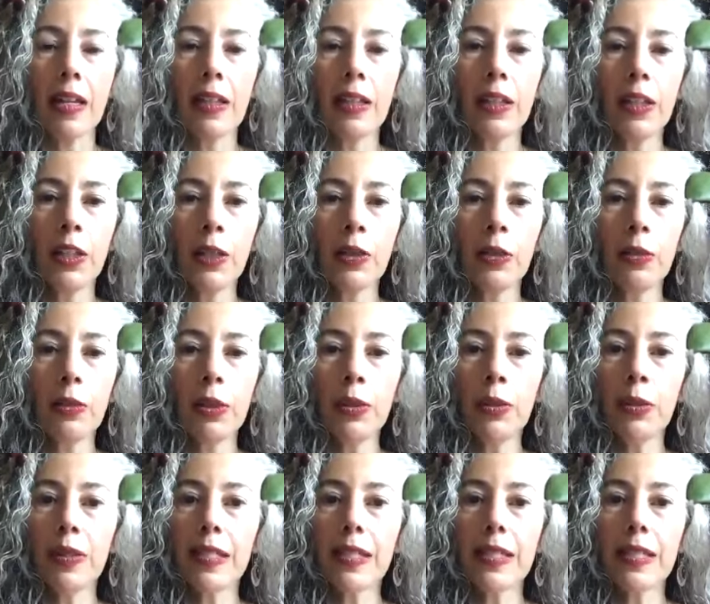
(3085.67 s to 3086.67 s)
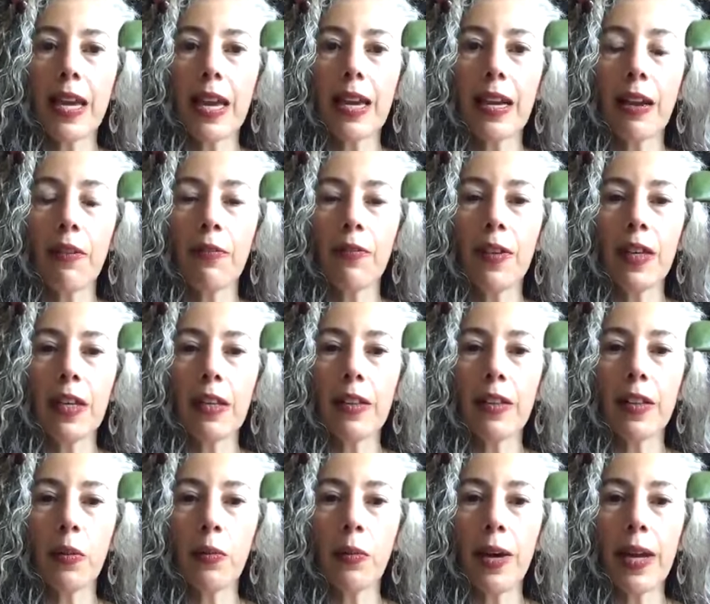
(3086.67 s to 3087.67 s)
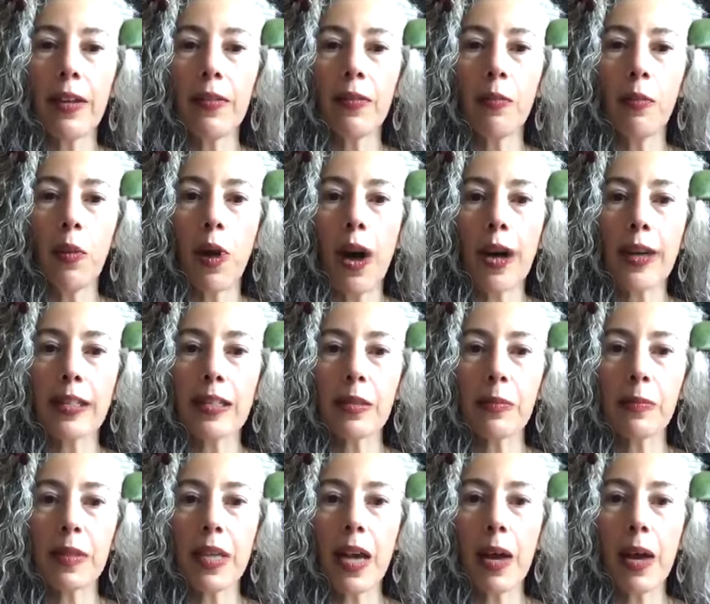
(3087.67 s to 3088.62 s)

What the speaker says: Lulu is saying, I feel that when wasps,